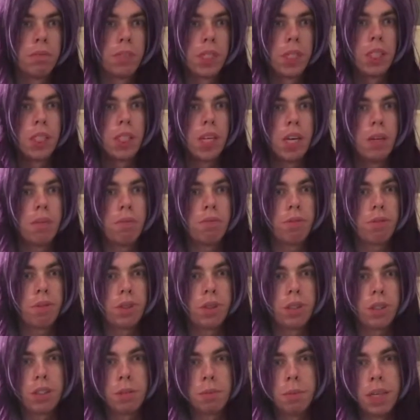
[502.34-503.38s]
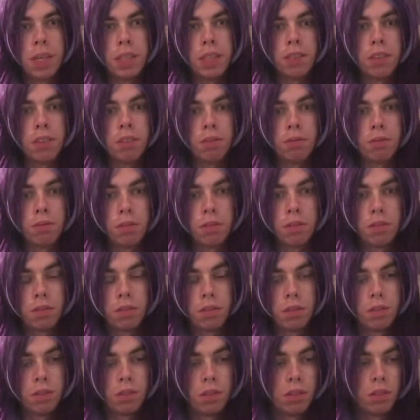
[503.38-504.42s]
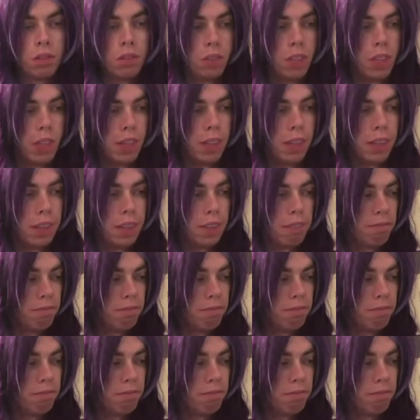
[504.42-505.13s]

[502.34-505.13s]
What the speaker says: it's time for this man to die.